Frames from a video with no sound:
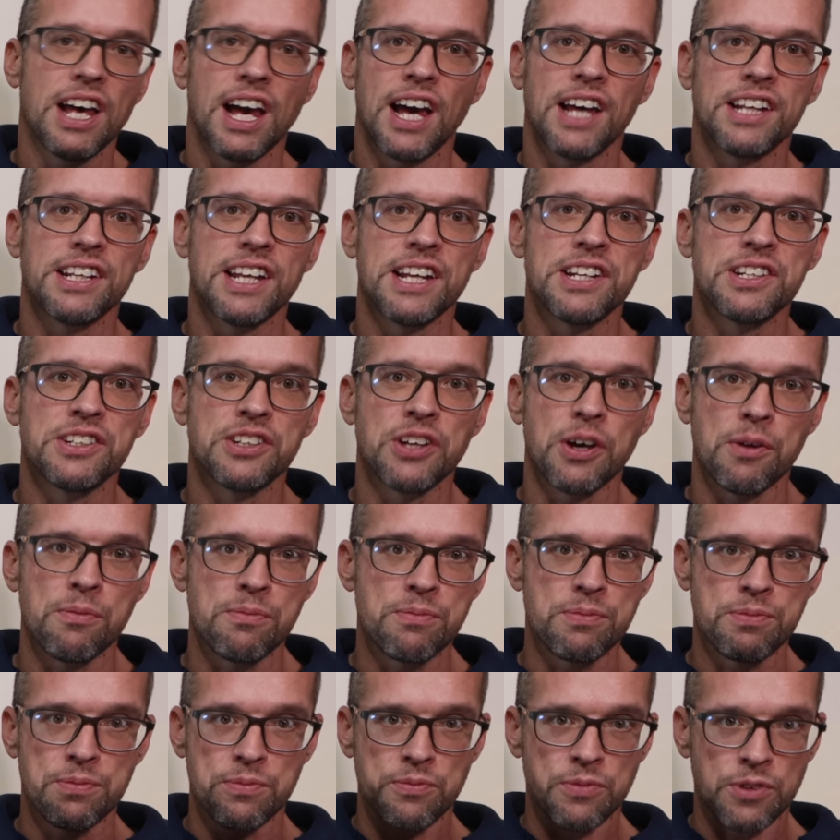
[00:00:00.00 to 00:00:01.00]
and end
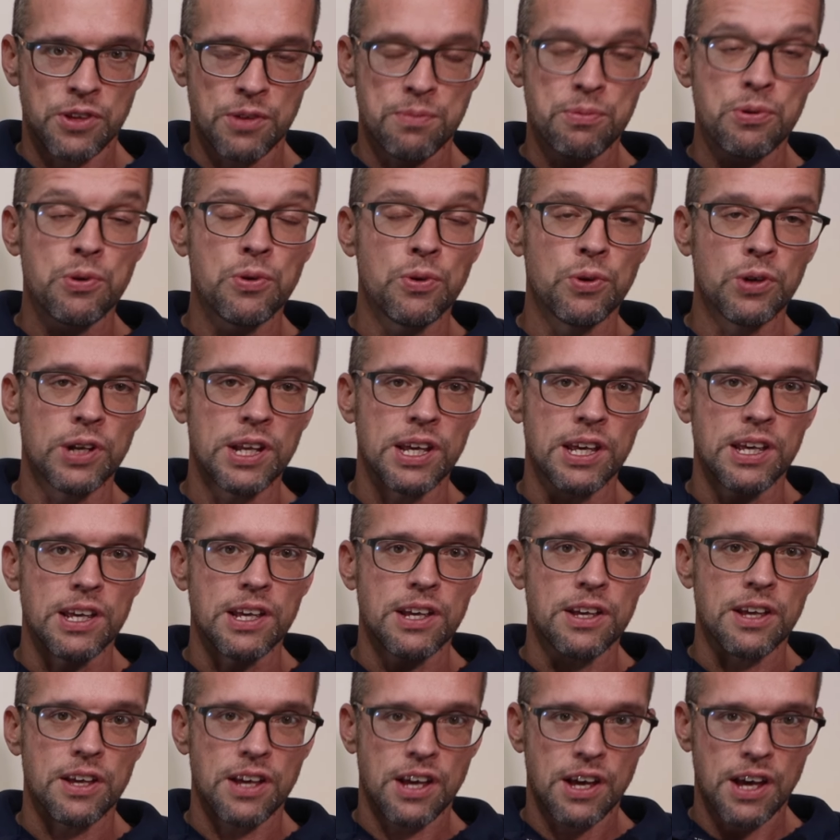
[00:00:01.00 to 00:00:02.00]
up with a poorly
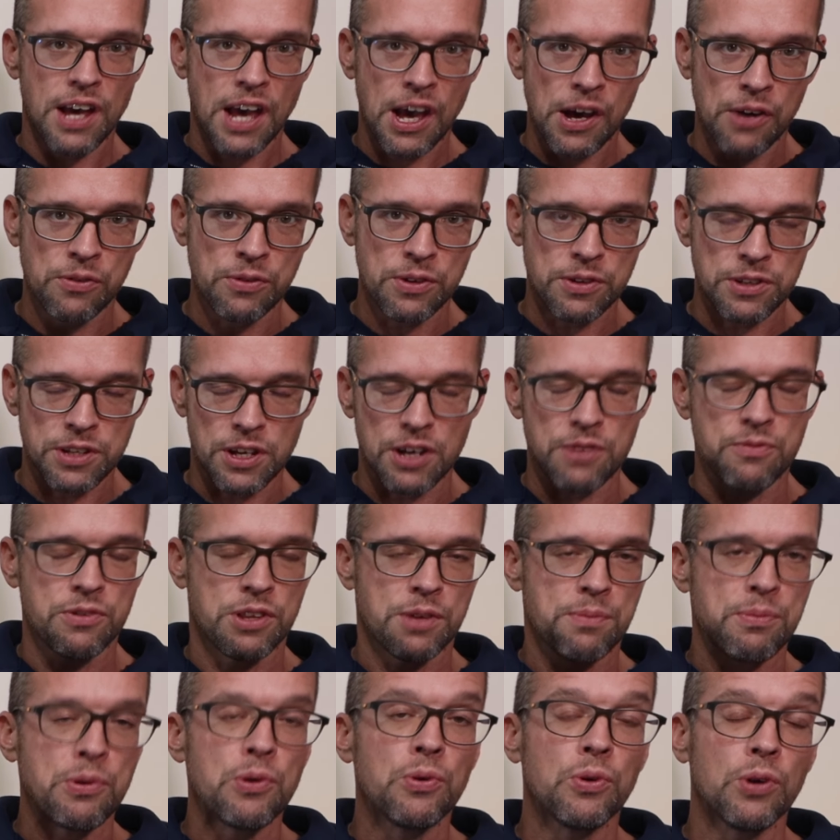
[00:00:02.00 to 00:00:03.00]

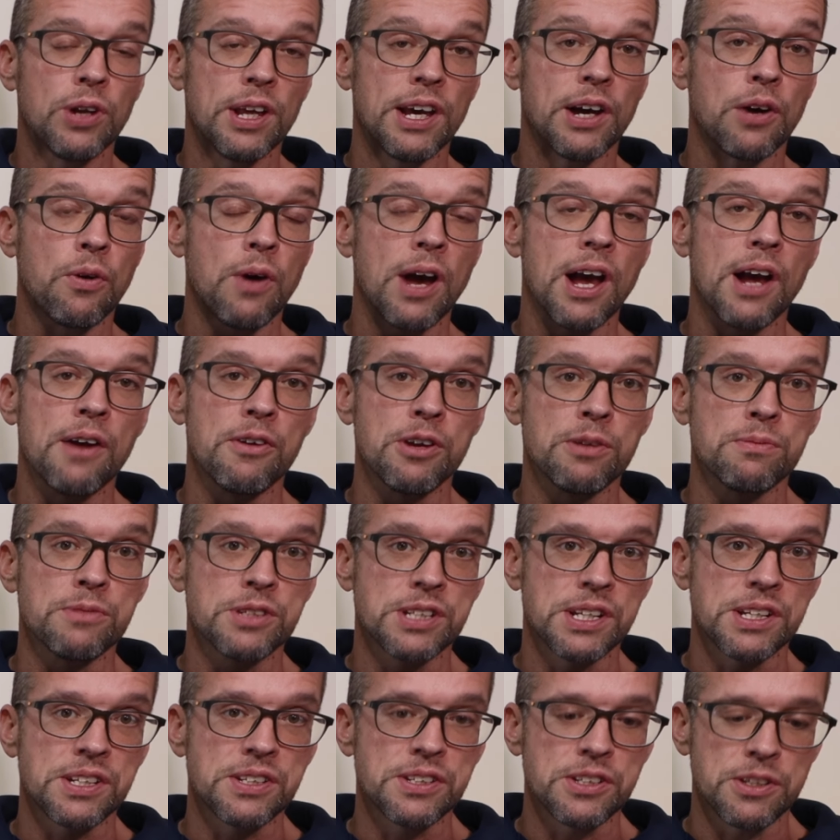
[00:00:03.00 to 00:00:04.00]
aquarium
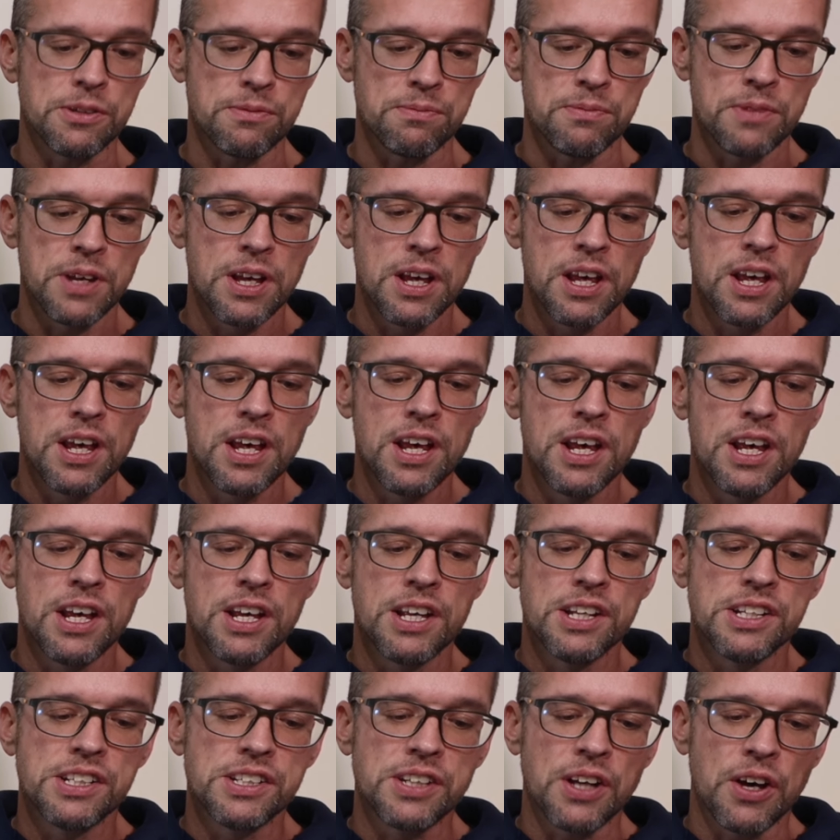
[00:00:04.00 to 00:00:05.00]
system.
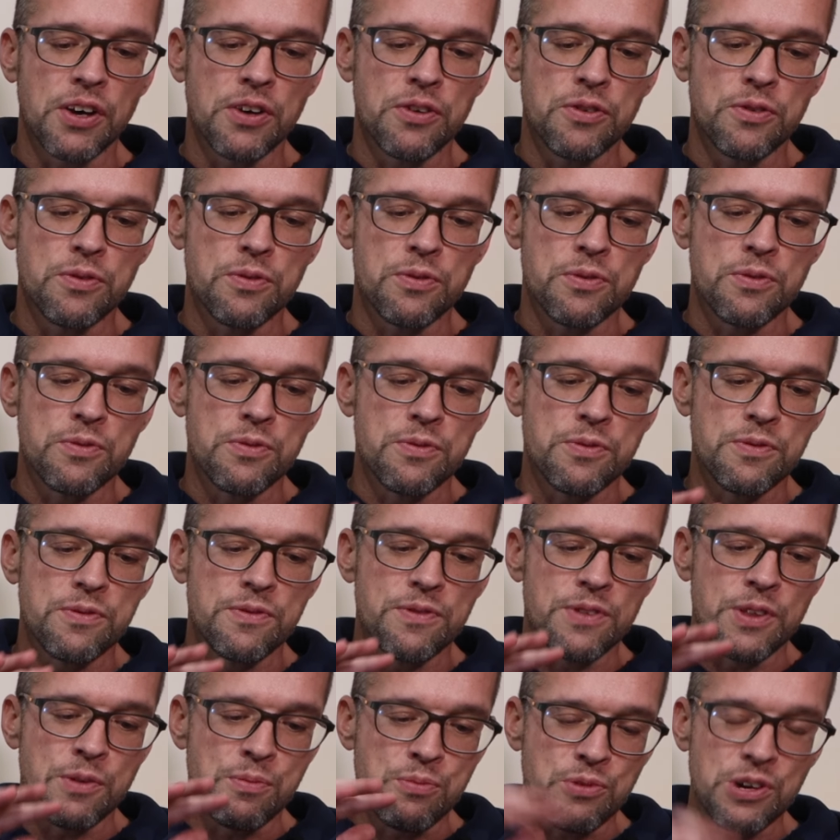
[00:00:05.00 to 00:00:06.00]
So
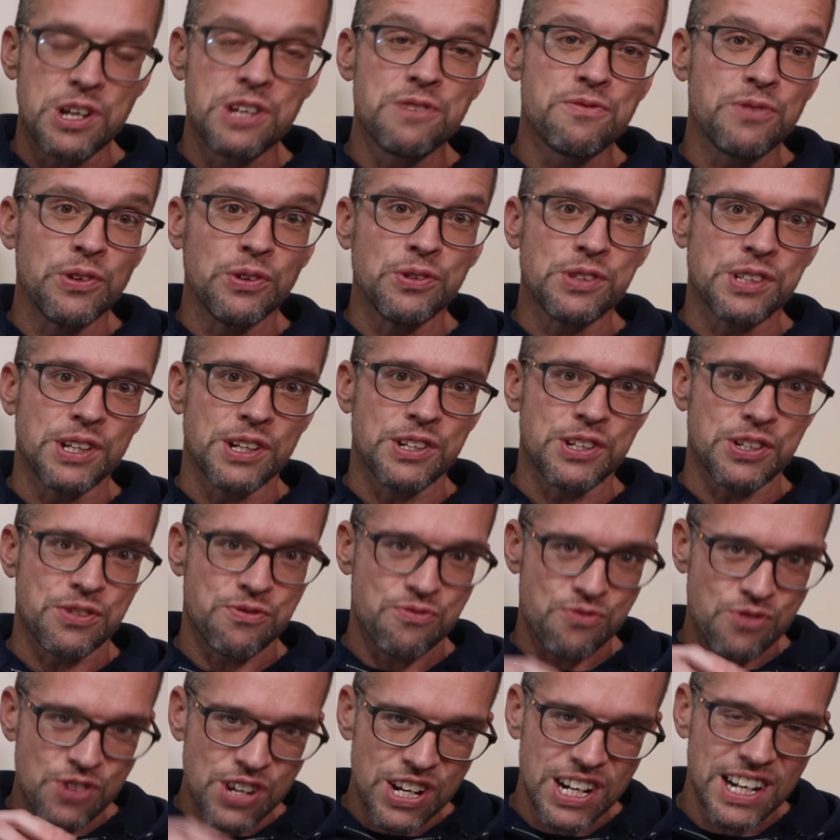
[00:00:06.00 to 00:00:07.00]
the pre-filter
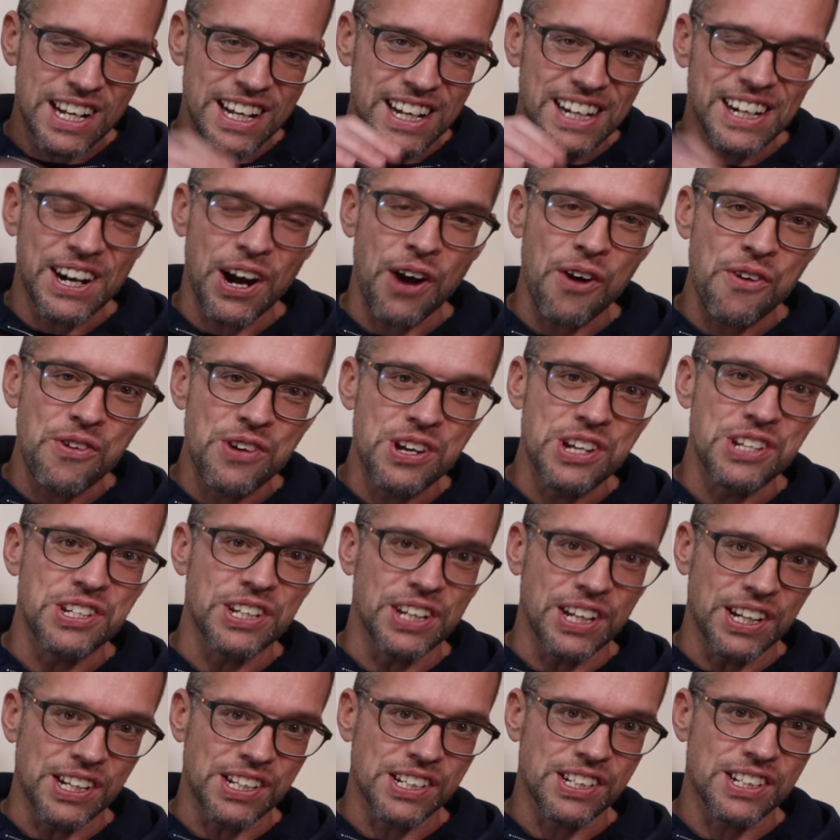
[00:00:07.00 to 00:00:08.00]
just really
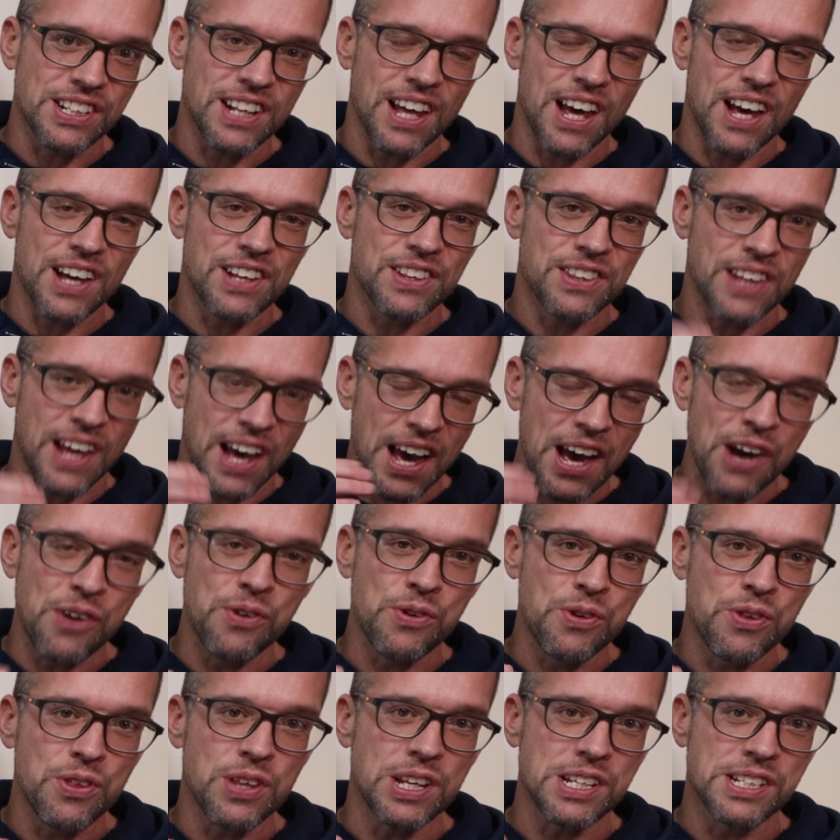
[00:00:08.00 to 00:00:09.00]
encourages that
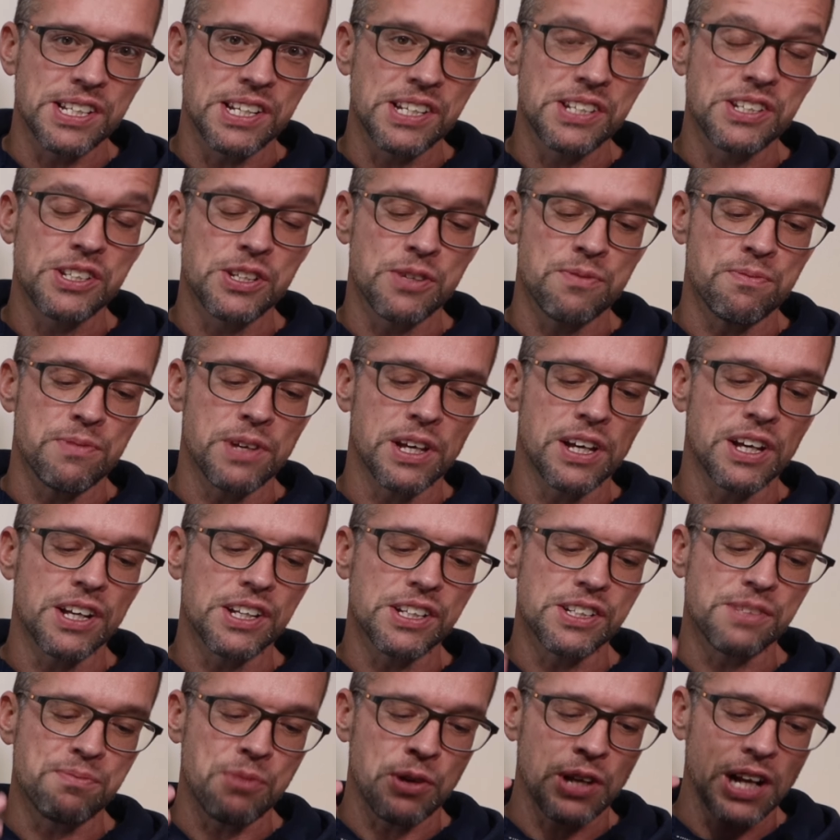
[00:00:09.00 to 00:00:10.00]
healthy system,
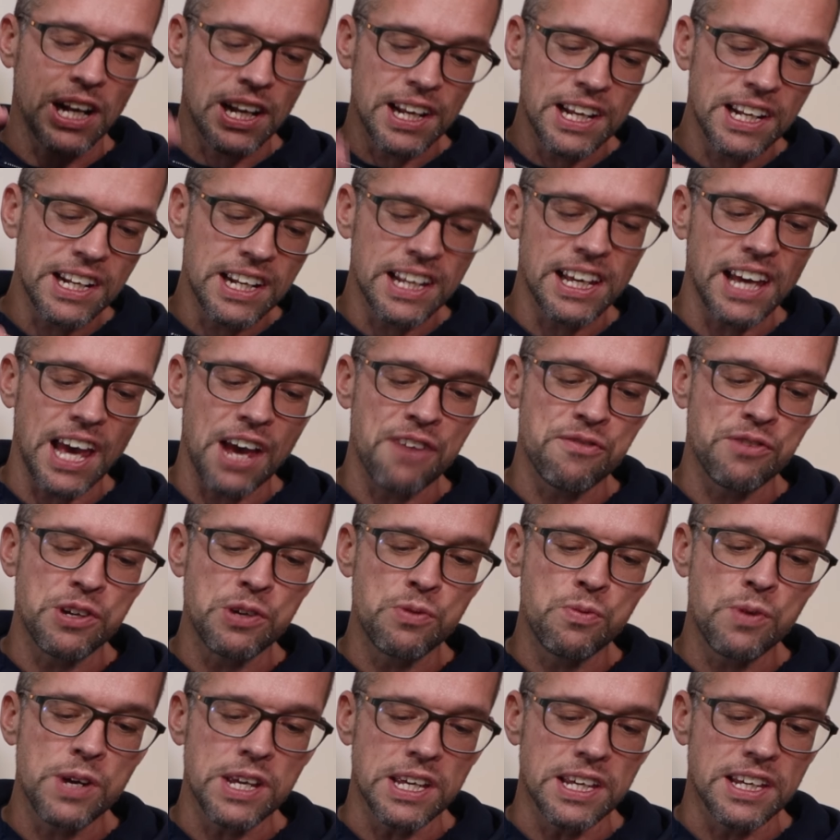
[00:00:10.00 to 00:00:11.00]
because by cleaning it every
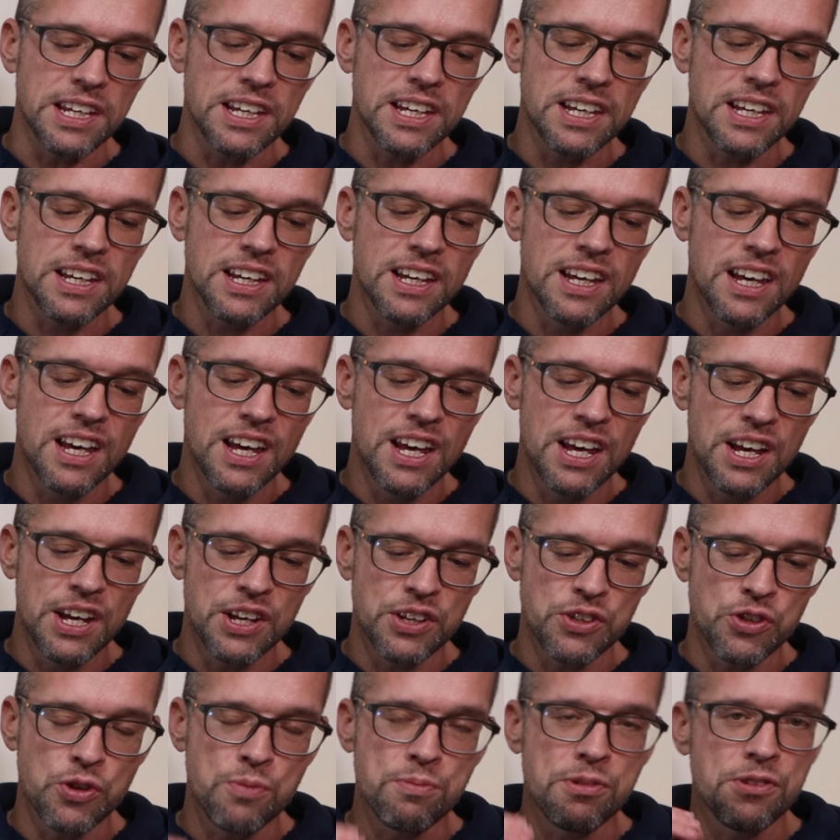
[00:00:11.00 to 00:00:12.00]
week,
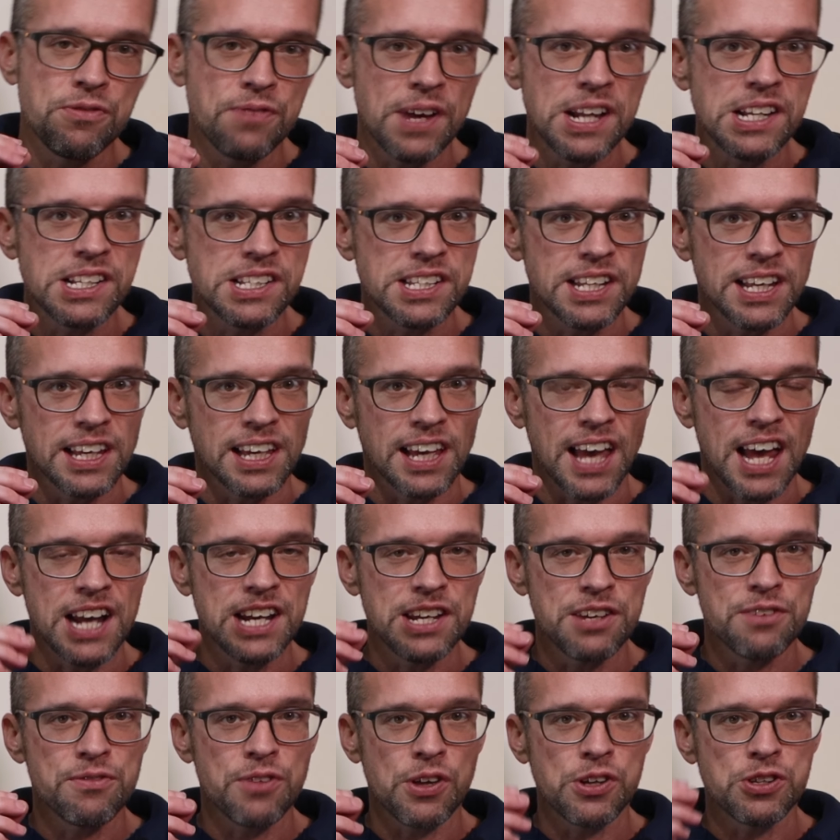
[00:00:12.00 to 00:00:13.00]
you're preventing
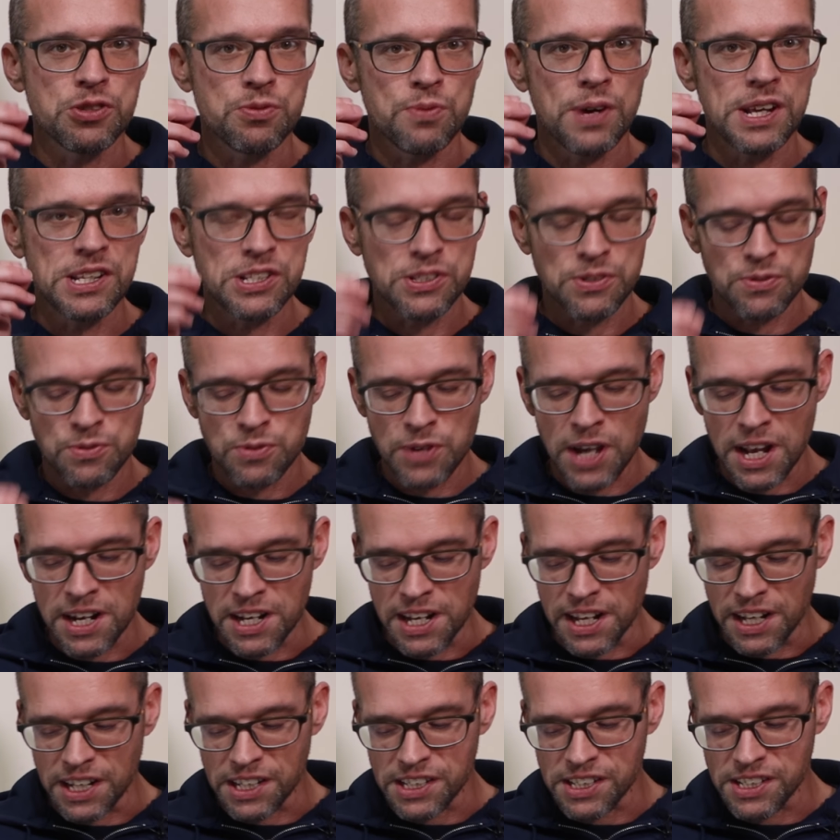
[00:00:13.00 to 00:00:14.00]
any of those waste
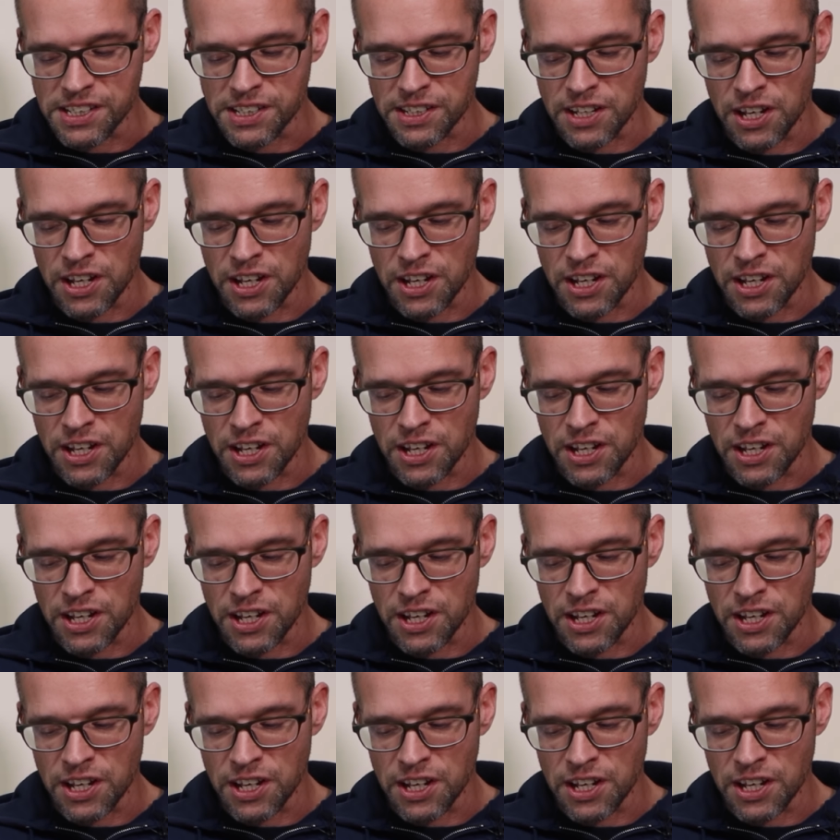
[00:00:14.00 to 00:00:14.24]
organics